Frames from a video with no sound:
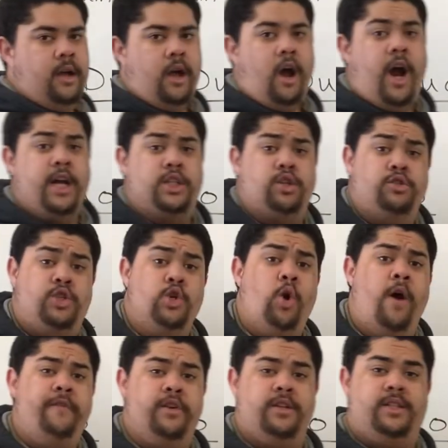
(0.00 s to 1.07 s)
All right, so
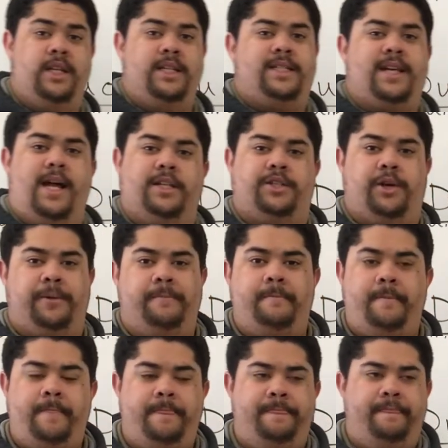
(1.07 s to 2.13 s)
duo versus inside zone.
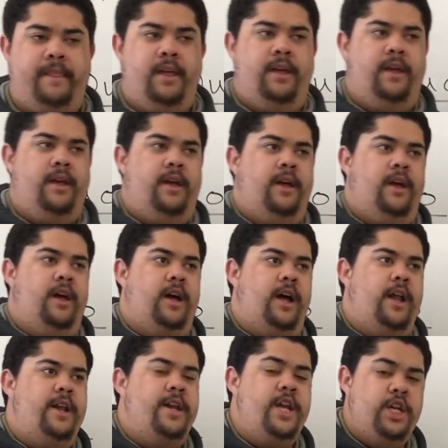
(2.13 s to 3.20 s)

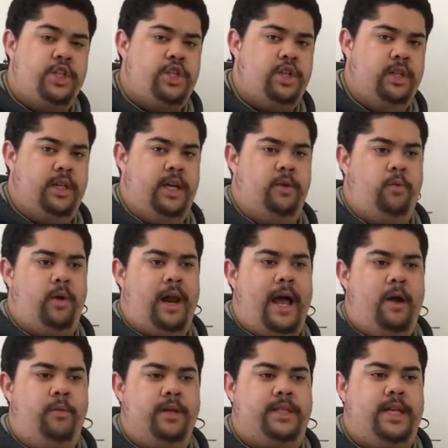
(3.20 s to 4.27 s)
Initially, what
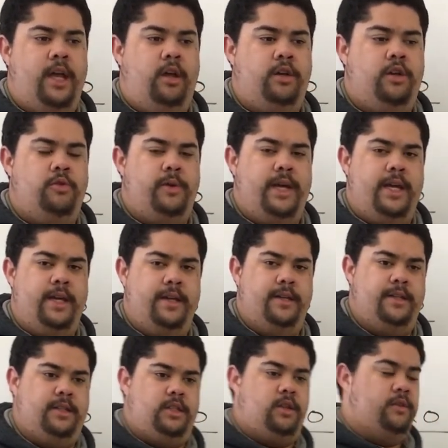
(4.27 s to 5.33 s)
I would tell you
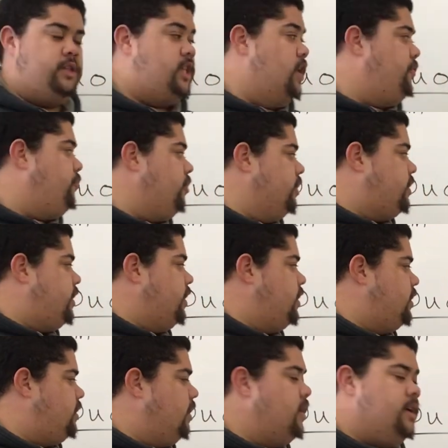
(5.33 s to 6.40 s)
is the
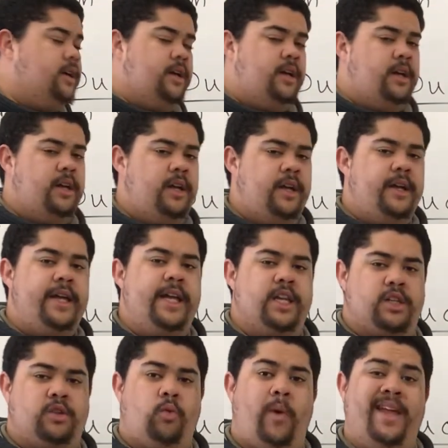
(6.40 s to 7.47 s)
differences
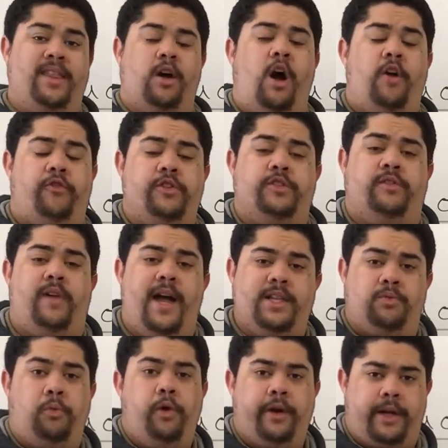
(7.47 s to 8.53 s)
is the way the offensive
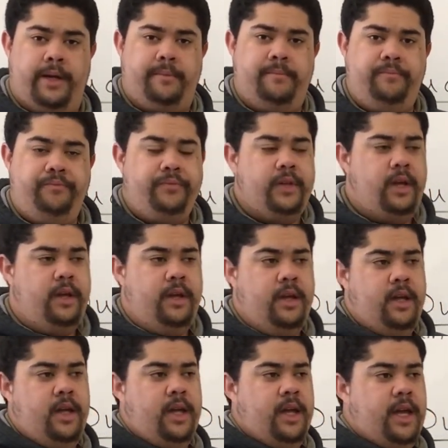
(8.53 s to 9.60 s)
line's working.
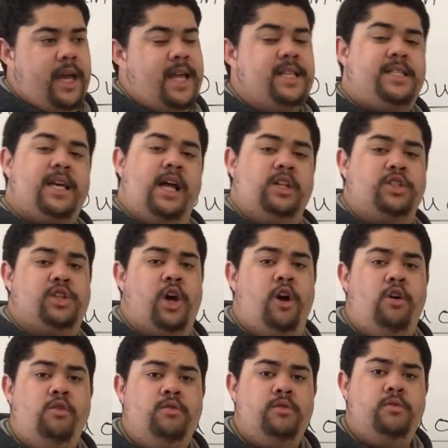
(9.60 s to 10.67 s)
Inside
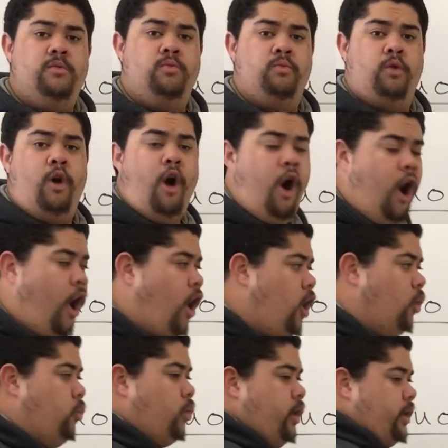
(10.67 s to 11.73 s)
zone, we're
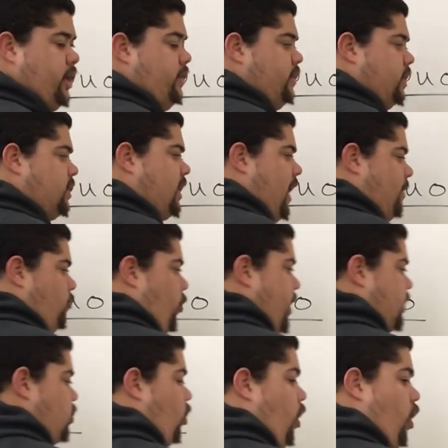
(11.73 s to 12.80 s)
all working the same way.
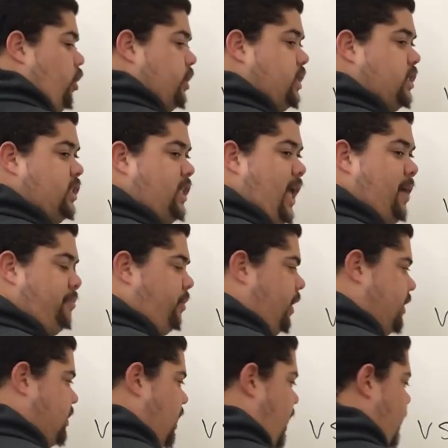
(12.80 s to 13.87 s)
So all step, play
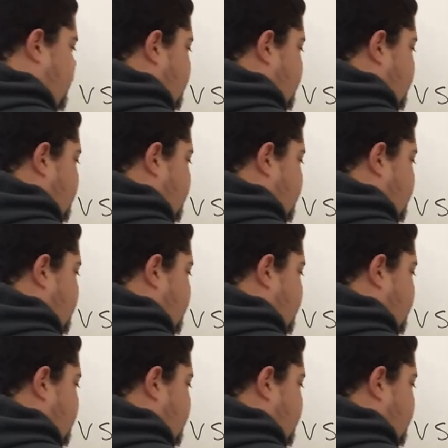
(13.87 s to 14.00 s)
side.